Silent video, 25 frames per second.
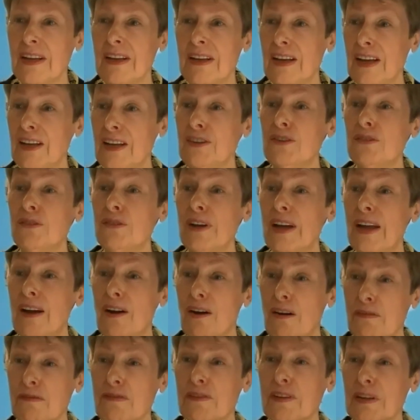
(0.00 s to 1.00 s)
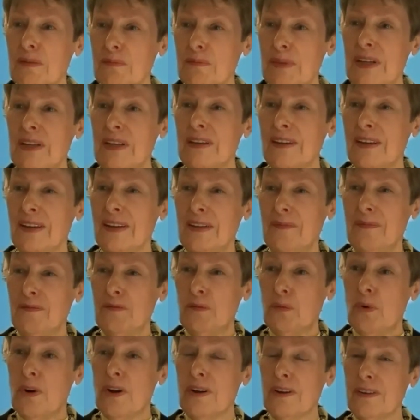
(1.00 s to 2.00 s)
and you're offering me
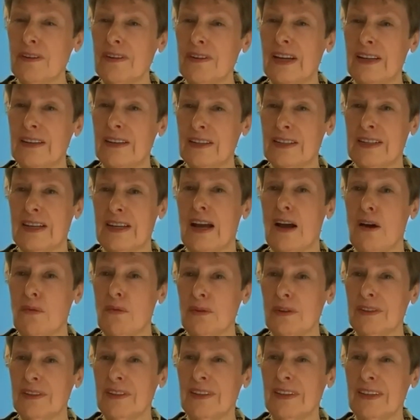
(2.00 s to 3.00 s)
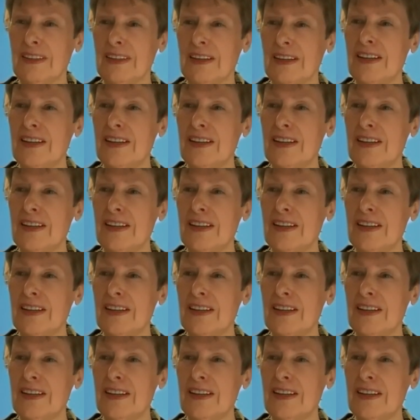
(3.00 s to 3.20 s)
water and a towel?